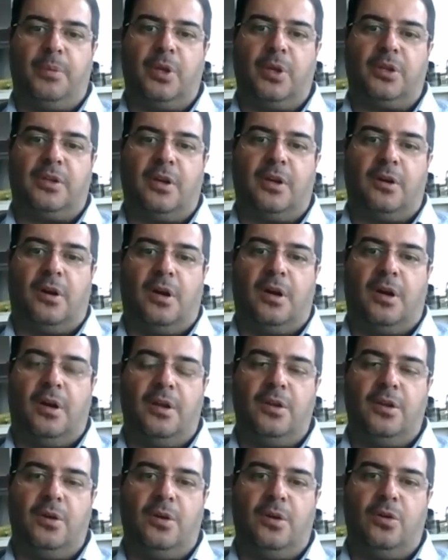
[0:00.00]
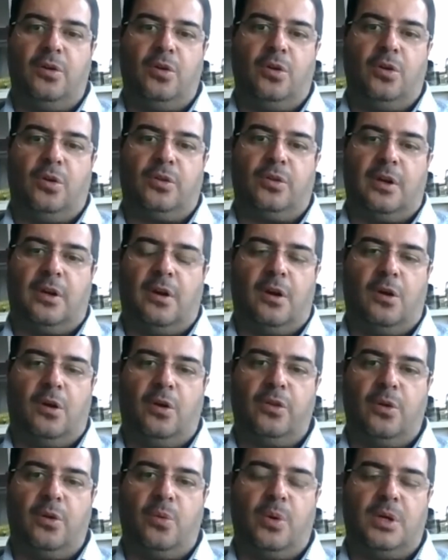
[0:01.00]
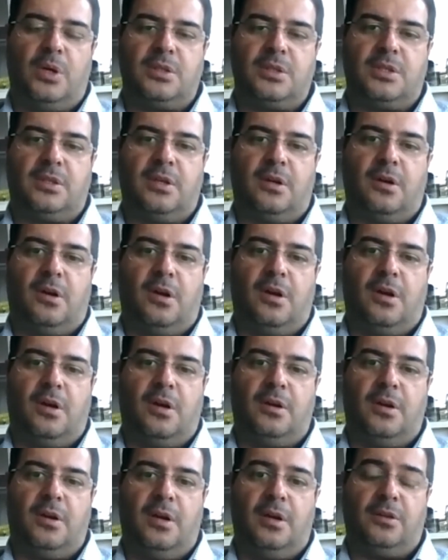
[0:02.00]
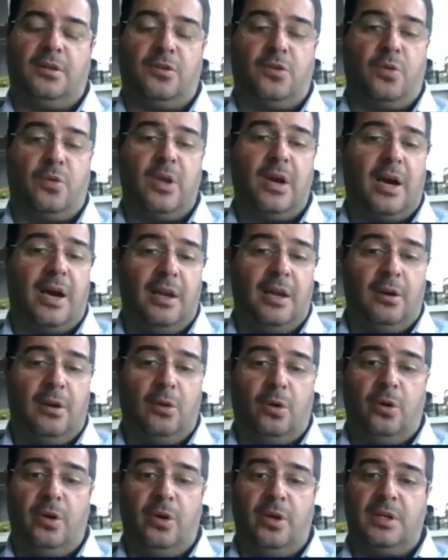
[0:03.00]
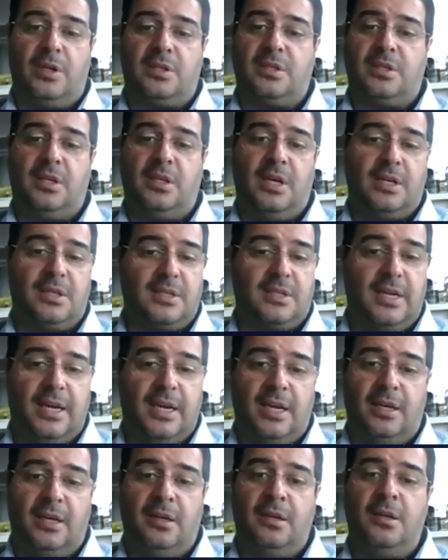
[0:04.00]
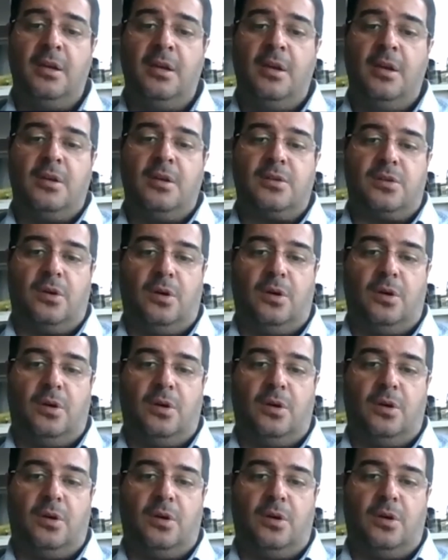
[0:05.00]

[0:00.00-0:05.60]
there are there are other ones. There are 3i lawyers, DSN. So